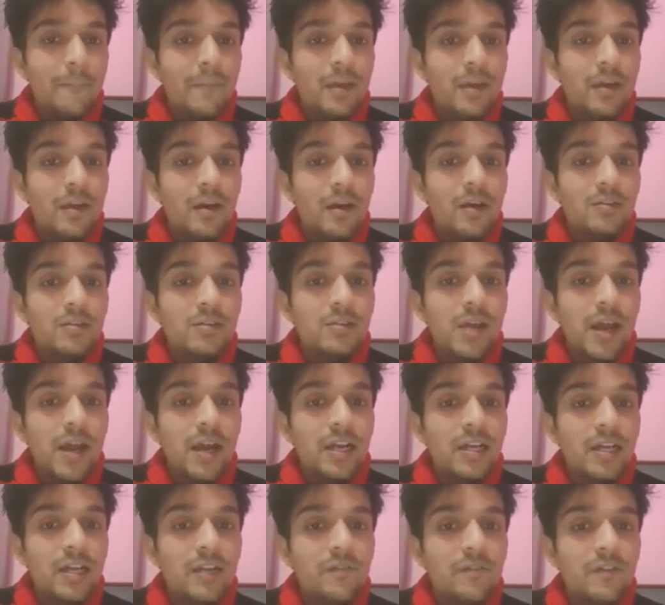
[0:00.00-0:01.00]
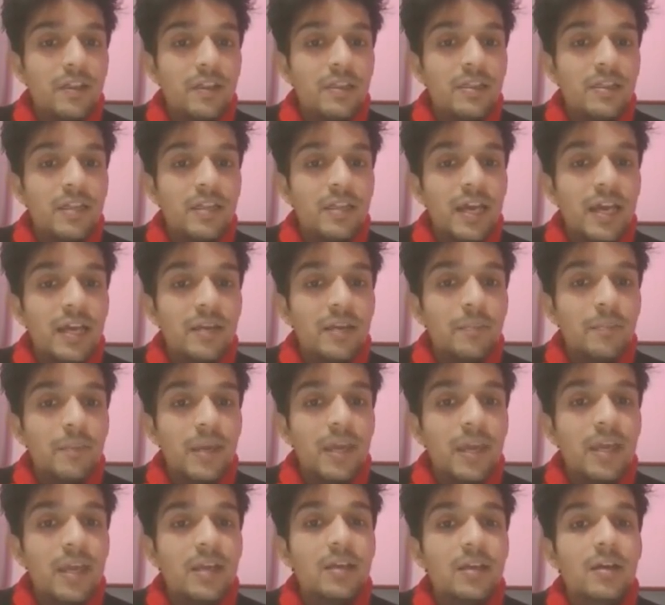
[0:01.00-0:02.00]
Because it will then
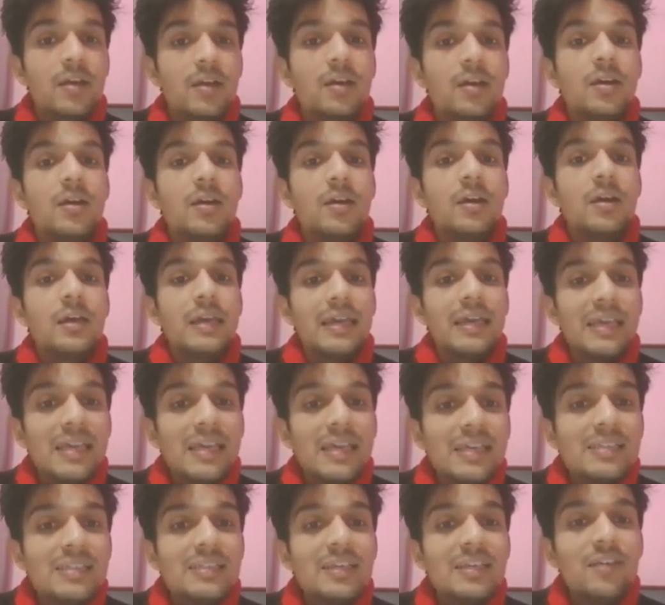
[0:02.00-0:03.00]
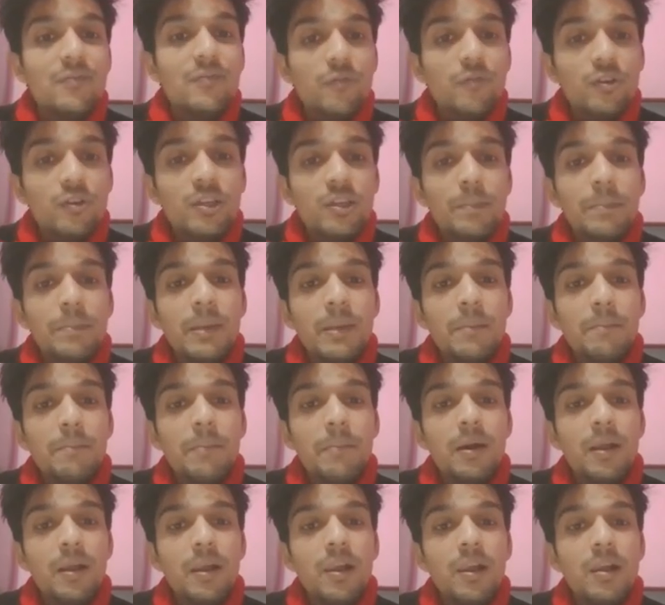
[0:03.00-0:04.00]
make easy for the
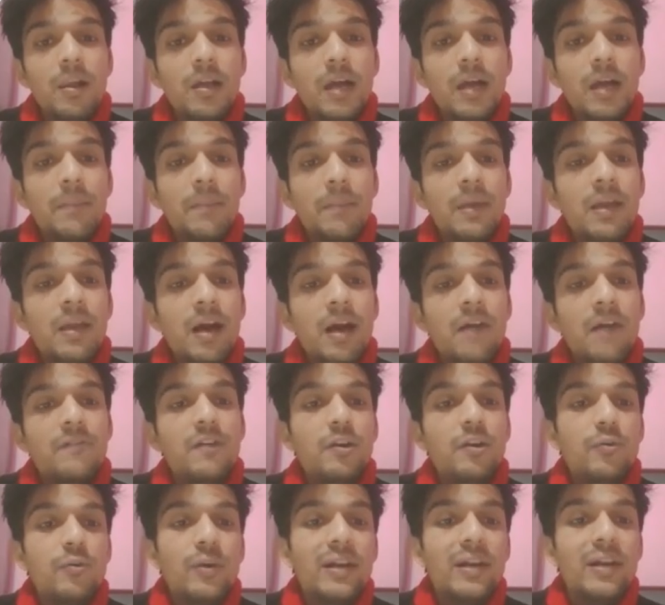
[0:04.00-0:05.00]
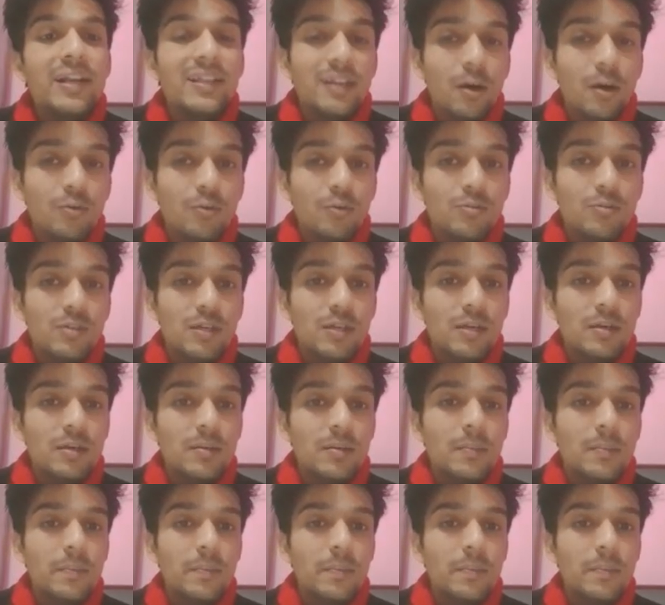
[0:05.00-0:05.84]
people coming after 20,000,